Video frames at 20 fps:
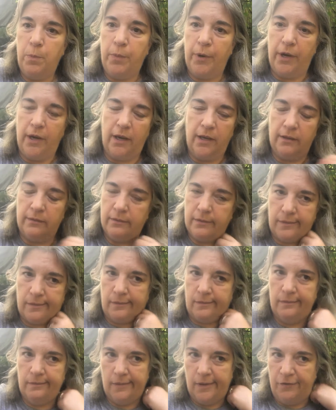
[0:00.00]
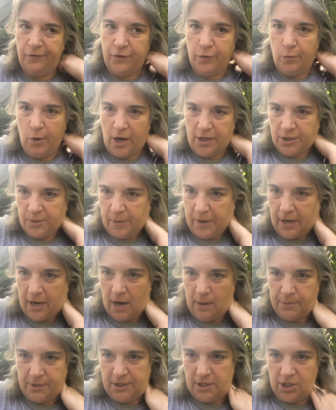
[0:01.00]
But if you watched my
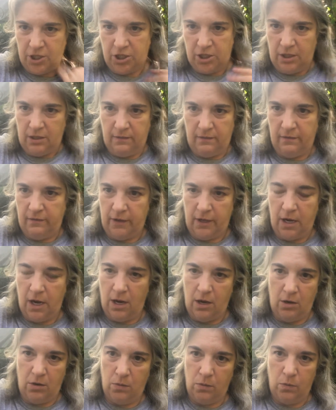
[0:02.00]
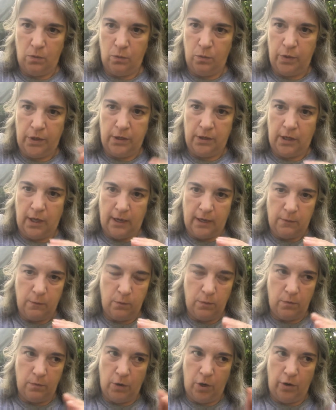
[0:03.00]
competition video, we, like,
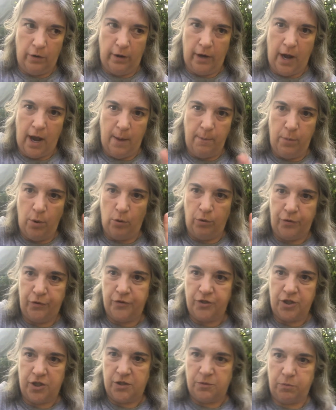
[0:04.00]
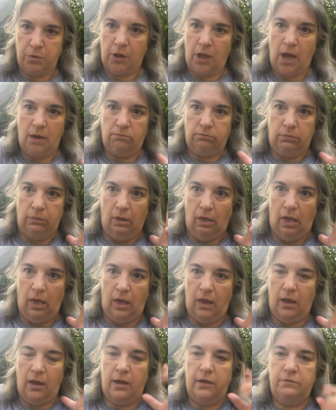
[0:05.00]
her and I both just were like,
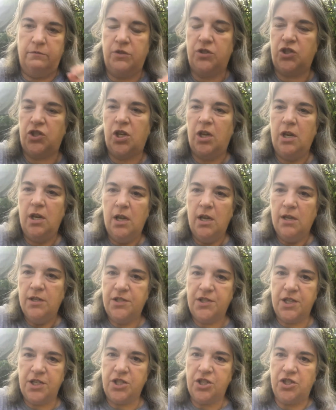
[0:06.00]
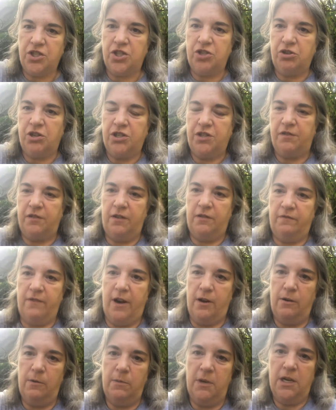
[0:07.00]
whoa, it was such a stressful
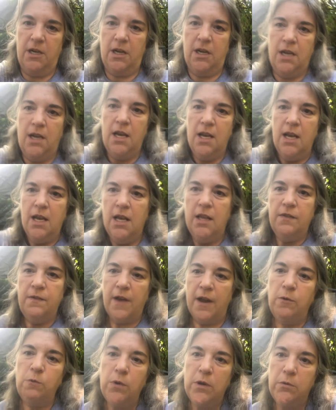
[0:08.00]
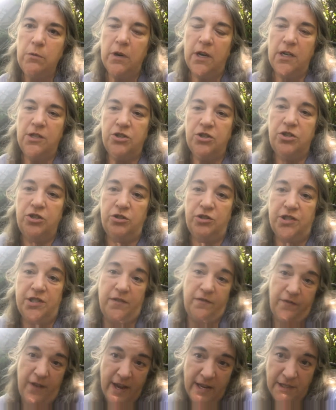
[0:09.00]
environment. Then we were introduced
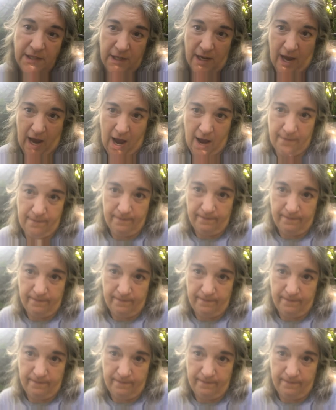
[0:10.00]
to Fast Cat.